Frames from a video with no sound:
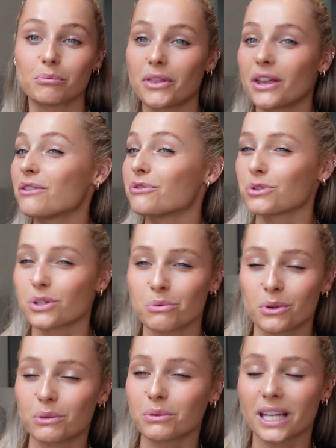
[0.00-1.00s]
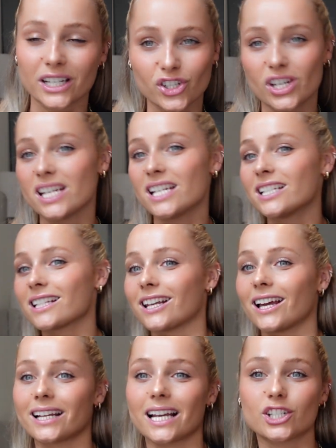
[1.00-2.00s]
But then I've also worn it with like jeans and
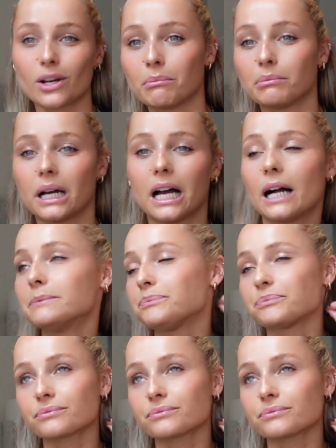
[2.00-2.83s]
like a jumper.